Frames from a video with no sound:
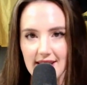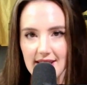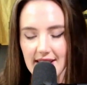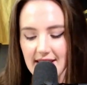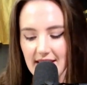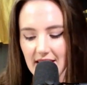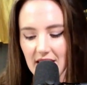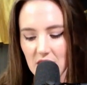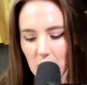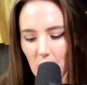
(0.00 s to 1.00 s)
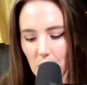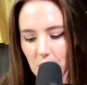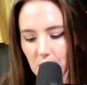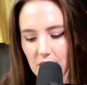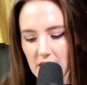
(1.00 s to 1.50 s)
unless he gets rolled
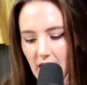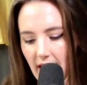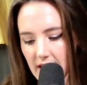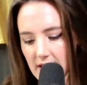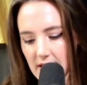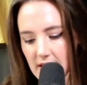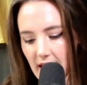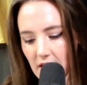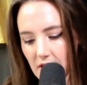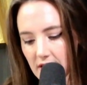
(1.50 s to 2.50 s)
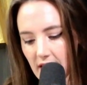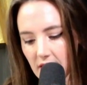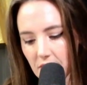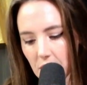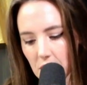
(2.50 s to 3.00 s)
or retires to take on another
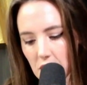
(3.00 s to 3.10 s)
4